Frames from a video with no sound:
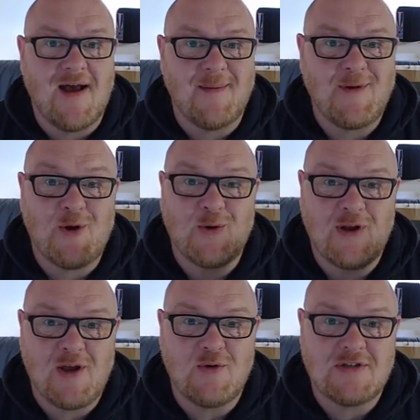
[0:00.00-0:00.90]
you will
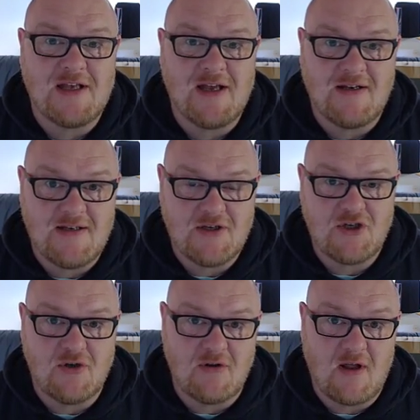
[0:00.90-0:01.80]
use the
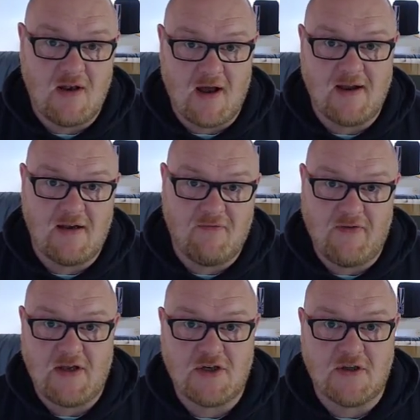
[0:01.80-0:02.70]
additional line
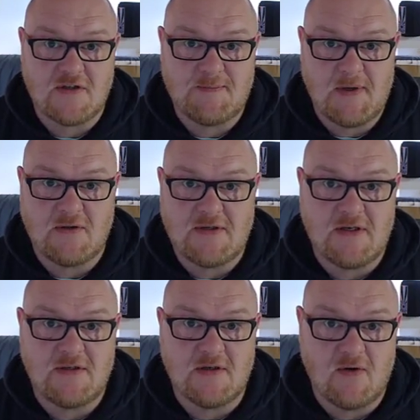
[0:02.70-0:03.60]
feature that's built
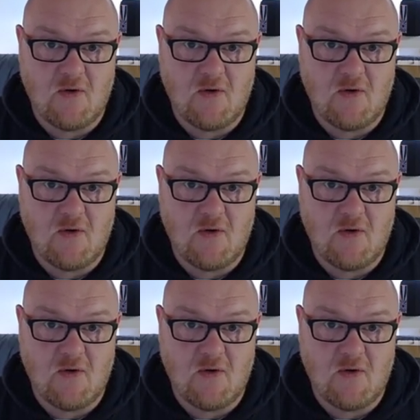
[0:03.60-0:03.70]
into